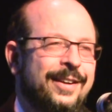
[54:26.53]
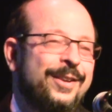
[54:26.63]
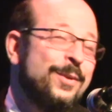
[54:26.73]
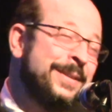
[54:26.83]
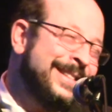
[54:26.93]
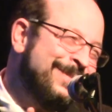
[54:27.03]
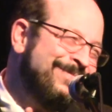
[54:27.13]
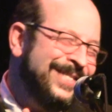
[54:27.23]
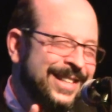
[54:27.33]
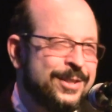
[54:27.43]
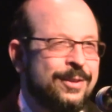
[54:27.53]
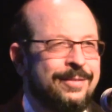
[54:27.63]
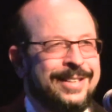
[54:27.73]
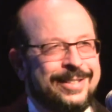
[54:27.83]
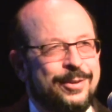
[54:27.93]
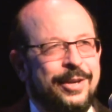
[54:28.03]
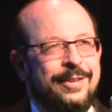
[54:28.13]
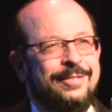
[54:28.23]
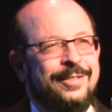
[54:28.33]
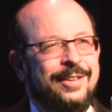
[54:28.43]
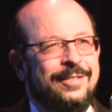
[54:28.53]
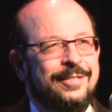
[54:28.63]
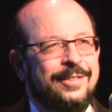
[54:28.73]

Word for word: Right? Humans, not so, not so good, right?